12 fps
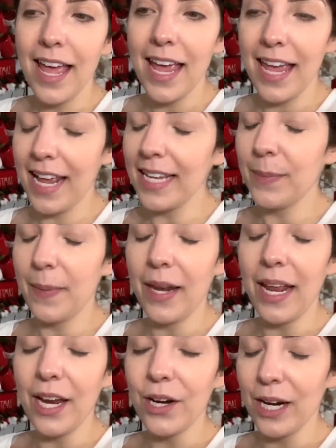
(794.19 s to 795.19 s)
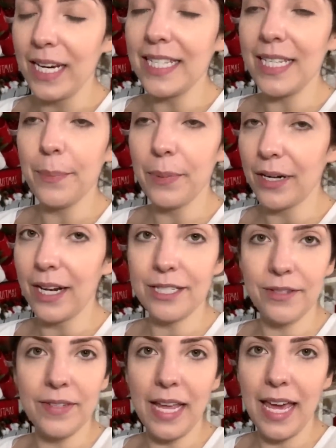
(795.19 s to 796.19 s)
It has been a crazy
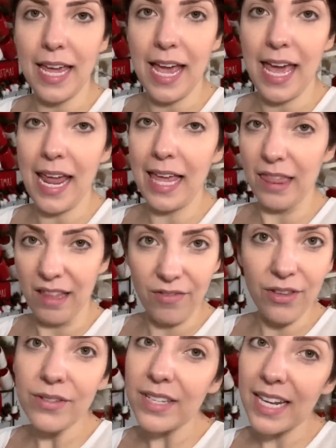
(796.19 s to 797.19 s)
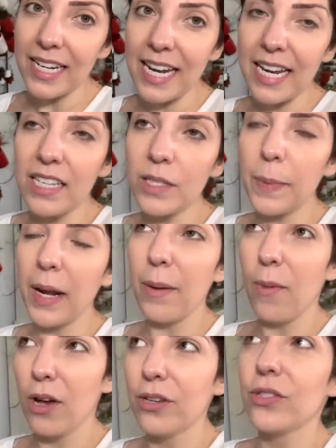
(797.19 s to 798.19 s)
productive day, and I love those kind of days, but
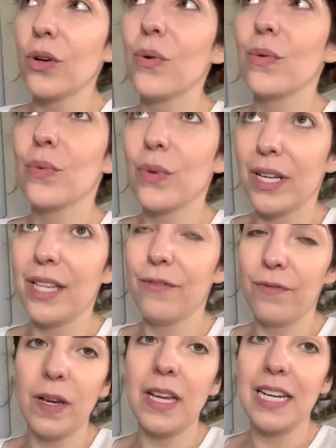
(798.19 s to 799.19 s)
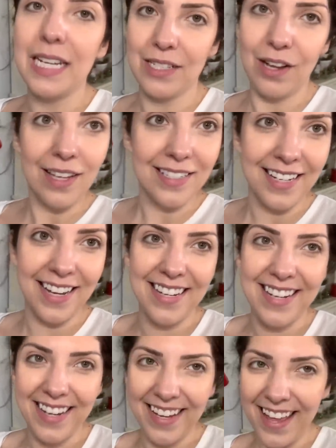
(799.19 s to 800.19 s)
I'm also really freaking exhausted.
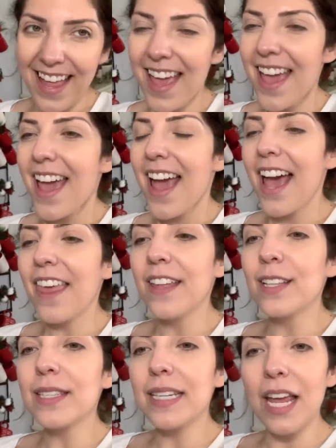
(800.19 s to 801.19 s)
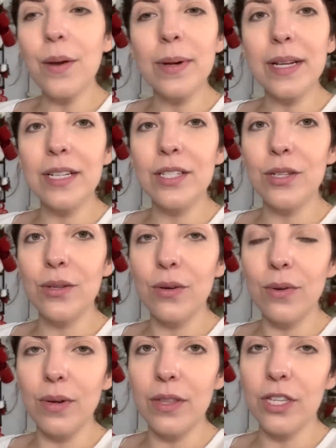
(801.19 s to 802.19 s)
And then tonight we're gonna
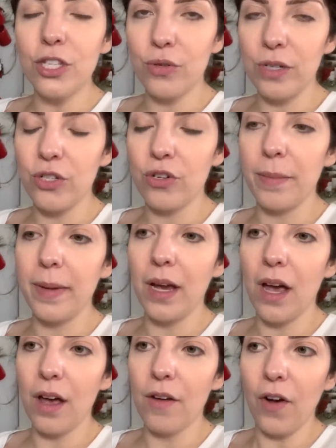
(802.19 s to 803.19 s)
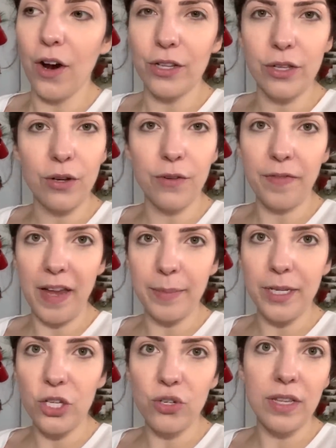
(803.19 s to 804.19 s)
do the tree trimming of our little
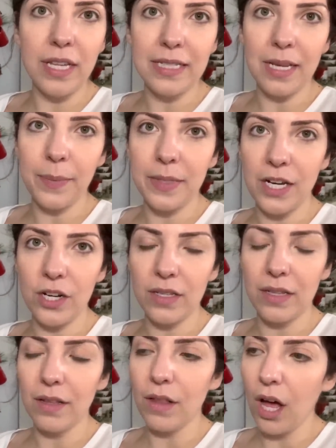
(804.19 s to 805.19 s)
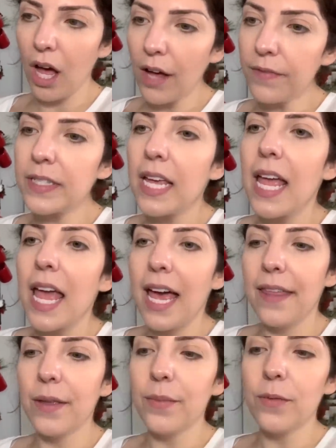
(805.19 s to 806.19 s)
family tree that's upstairs in the loft.
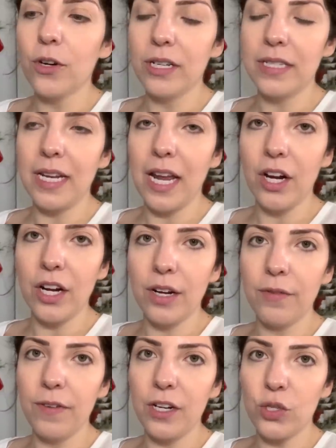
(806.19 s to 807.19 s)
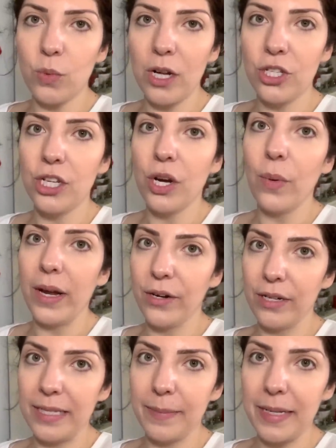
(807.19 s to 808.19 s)
And then Chris and I are gonna finish watching White
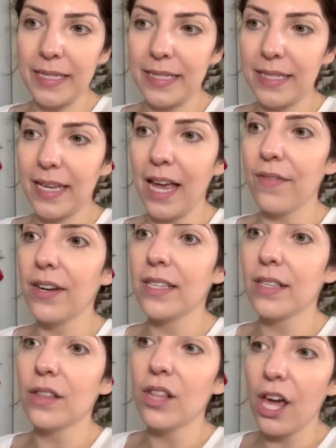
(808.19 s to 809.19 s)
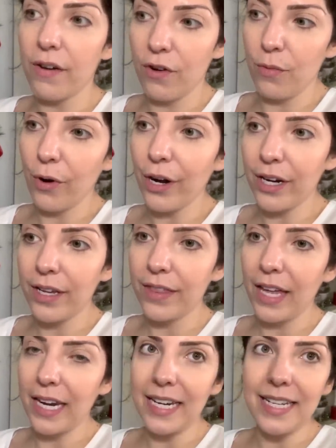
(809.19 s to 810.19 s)
Christmas. Gavin has a lot of homework
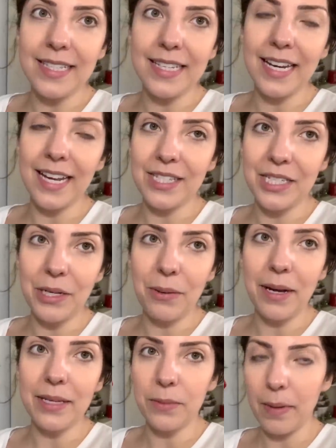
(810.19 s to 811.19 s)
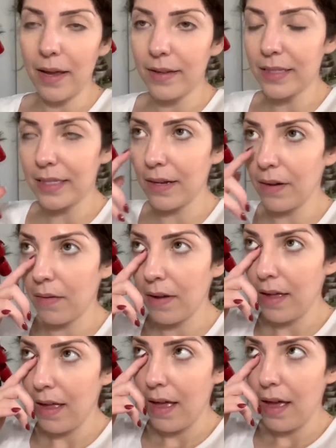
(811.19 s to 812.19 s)
that he needs to get to as well. So
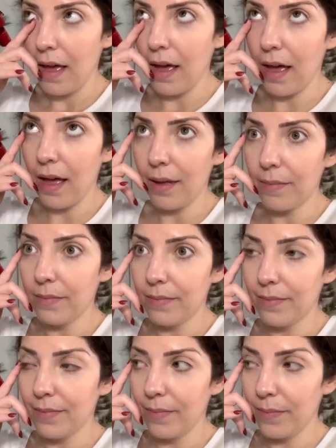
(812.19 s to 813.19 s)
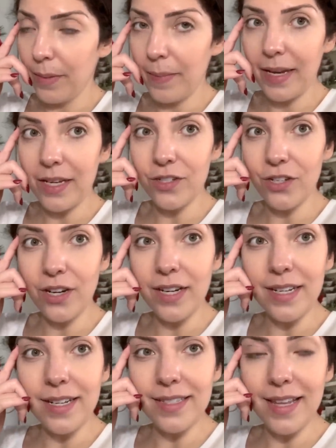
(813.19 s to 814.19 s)
um, be making sure he
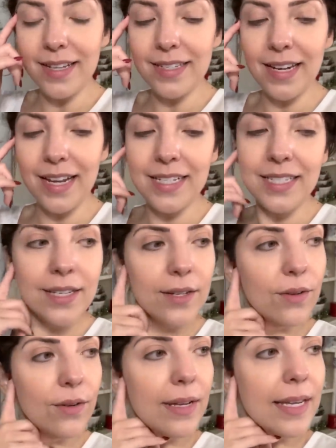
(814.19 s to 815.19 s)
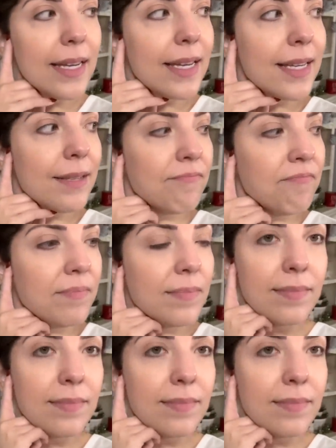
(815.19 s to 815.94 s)
does that tonight too. And